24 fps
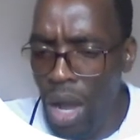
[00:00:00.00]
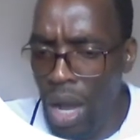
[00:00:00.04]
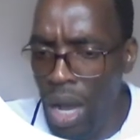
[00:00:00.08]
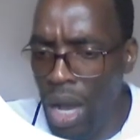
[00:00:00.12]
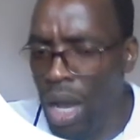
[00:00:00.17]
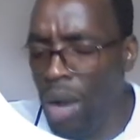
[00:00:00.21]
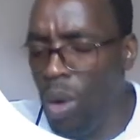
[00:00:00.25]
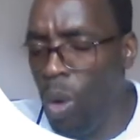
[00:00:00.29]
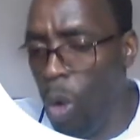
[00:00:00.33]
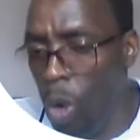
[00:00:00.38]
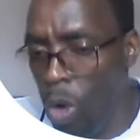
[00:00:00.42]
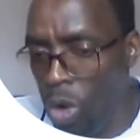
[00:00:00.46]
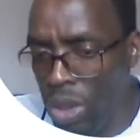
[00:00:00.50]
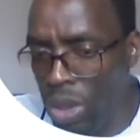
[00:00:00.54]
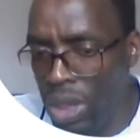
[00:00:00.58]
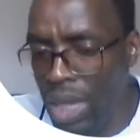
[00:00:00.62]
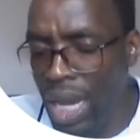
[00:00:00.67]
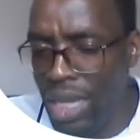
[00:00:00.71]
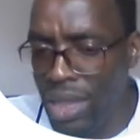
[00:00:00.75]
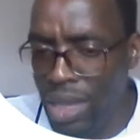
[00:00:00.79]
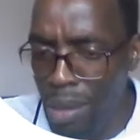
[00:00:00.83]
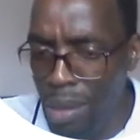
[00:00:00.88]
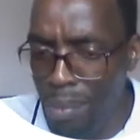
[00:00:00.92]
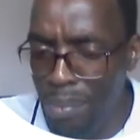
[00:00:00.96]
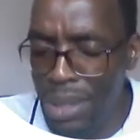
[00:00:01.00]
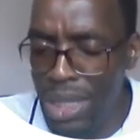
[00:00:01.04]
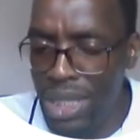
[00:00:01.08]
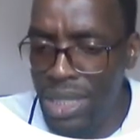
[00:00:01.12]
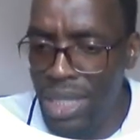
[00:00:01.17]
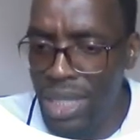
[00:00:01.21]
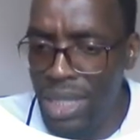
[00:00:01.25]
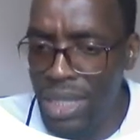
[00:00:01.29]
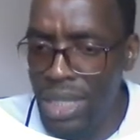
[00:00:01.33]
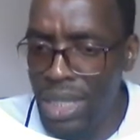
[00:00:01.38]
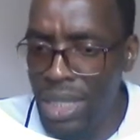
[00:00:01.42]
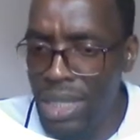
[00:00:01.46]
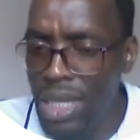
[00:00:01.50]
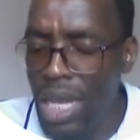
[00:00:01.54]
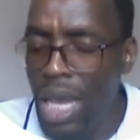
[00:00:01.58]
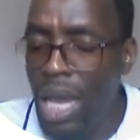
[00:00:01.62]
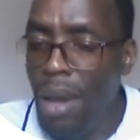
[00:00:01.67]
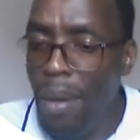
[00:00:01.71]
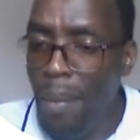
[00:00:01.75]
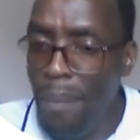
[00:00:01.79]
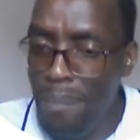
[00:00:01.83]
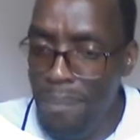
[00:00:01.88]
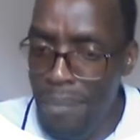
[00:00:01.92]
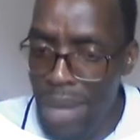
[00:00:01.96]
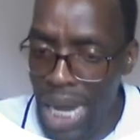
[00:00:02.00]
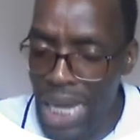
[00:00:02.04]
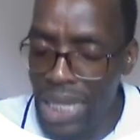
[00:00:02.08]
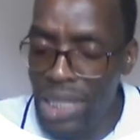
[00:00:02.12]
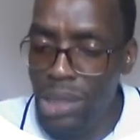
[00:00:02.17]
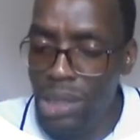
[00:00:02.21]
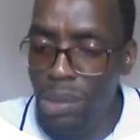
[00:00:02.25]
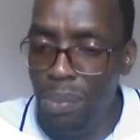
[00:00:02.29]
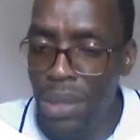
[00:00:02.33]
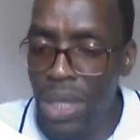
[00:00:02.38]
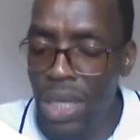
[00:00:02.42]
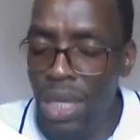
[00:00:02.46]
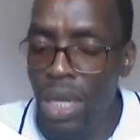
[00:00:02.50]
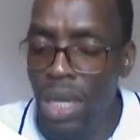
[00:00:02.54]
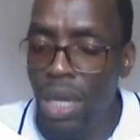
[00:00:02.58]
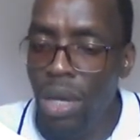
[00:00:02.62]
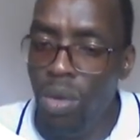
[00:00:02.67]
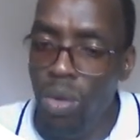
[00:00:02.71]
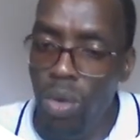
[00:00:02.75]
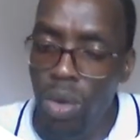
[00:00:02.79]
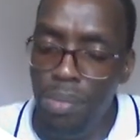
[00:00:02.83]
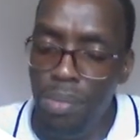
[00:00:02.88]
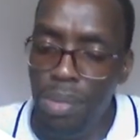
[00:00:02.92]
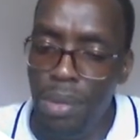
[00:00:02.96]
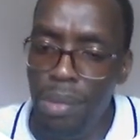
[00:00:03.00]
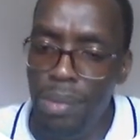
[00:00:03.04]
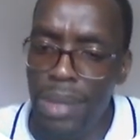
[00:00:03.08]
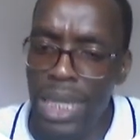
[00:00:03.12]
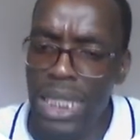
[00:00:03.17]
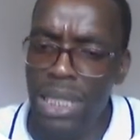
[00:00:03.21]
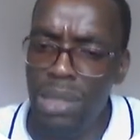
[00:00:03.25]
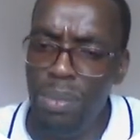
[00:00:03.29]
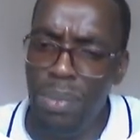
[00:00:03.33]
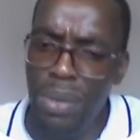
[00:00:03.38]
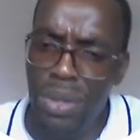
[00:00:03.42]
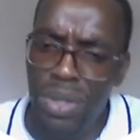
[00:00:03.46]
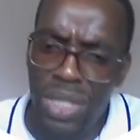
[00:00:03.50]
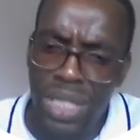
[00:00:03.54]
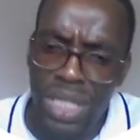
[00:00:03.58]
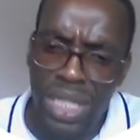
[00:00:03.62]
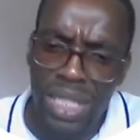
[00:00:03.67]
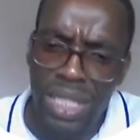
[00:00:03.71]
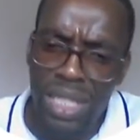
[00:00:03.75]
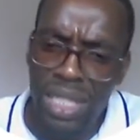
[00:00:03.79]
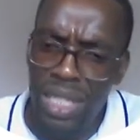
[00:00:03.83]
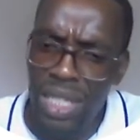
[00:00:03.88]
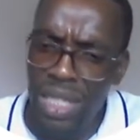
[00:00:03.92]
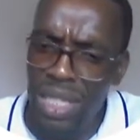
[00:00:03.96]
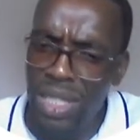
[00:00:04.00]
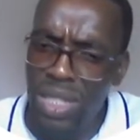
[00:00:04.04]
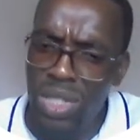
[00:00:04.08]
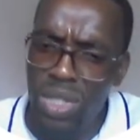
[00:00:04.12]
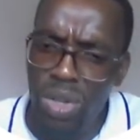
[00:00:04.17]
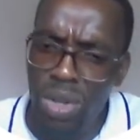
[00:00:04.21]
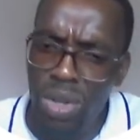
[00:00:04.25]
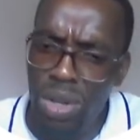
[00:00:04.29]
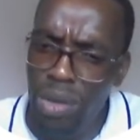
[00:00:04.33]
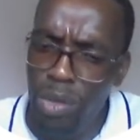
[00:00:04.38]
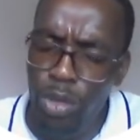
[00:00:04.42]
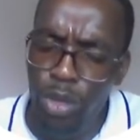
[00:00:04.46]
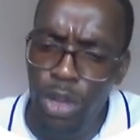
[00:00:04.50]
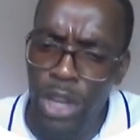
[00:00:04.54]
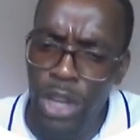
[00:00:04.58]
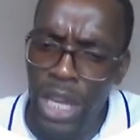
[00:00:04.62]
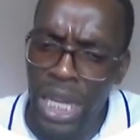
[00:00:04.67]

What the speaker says: all the other businesses might be compromised because it's not fairly